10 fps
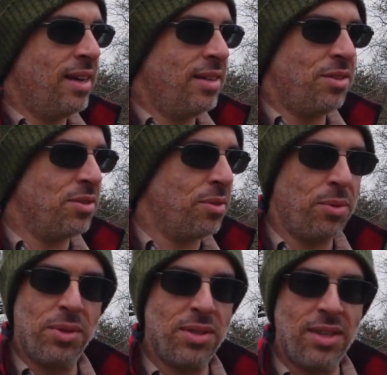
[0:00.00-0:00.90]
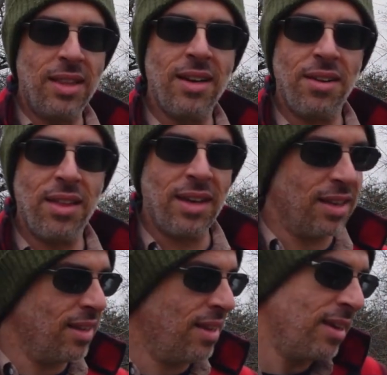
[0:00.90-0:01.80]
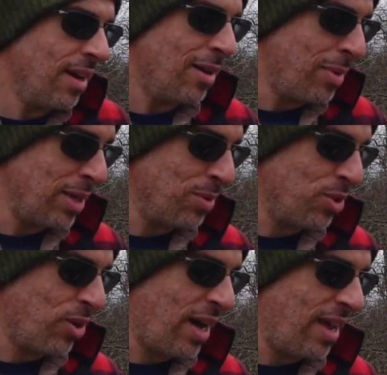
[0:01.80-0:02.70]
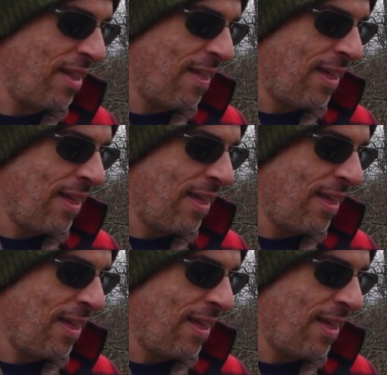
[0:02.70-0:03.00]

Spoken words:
just threw this in there thinking, I might as well try it.